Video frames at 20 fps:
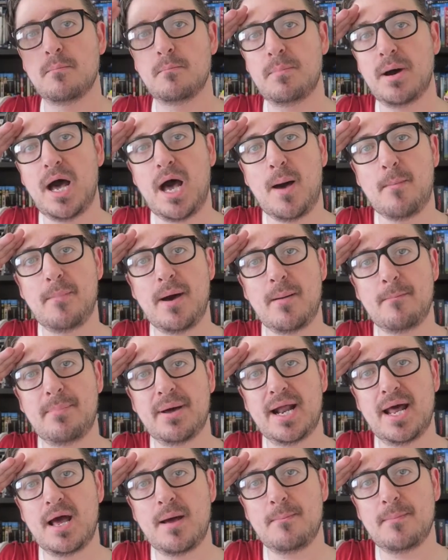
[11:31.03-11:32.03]
Bum, bum,
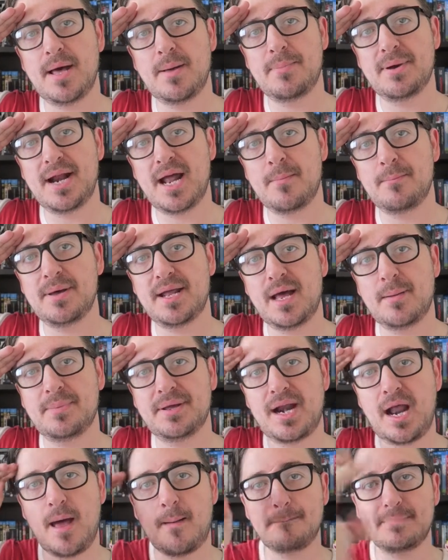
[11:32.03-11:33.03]
ba-dum, bum, ba-dum,
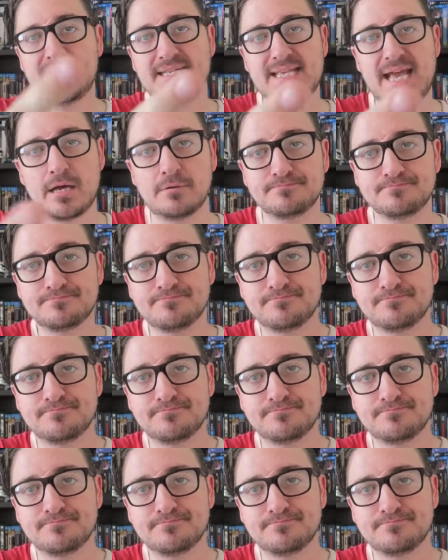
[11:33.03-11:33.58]
ba-dum, Peace out.